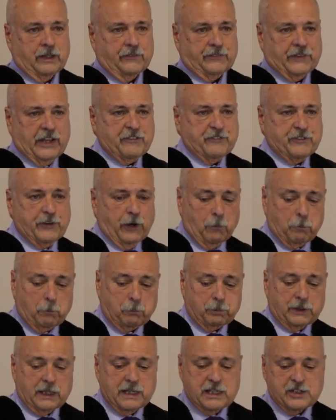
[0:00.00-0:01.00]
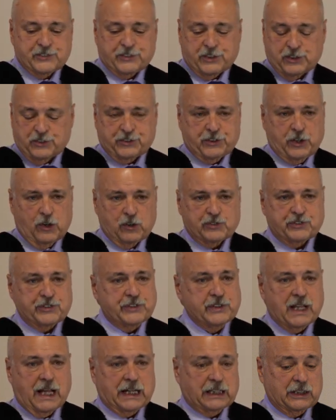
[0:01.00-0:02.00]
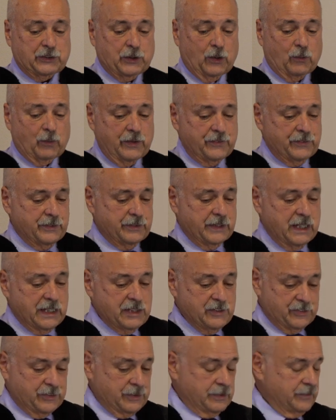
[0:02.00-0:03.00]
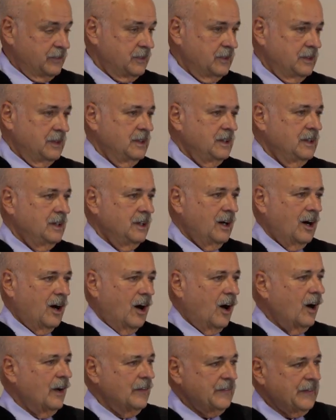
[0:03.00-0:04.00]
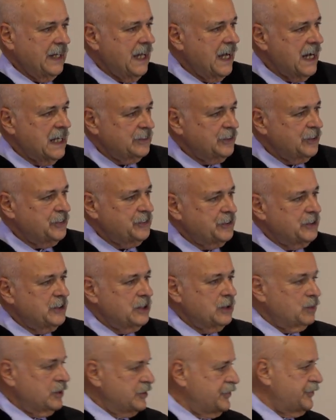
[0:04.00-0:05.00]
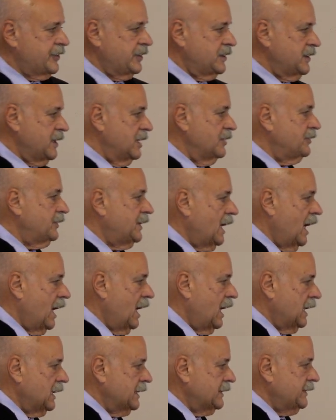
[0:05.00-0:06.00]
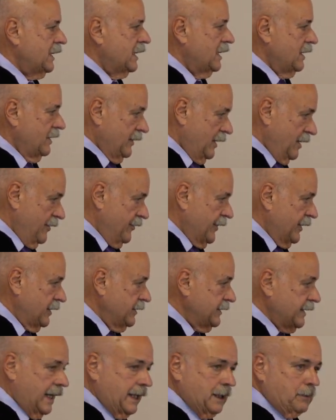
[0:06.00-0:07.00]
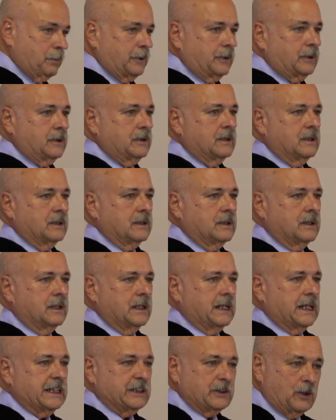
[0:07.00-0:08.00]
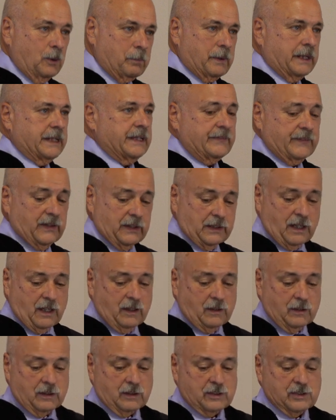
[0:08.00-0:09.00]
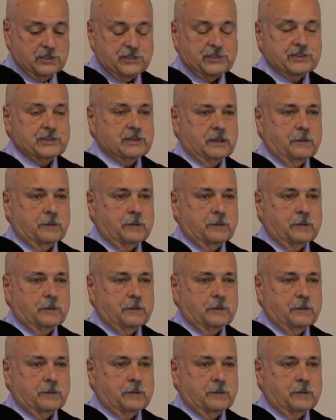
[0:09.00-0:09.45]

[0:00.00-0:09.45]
They felt blessed and chosen like no other nation. All they had to do was to love God, love their neighbor, and obey the laws.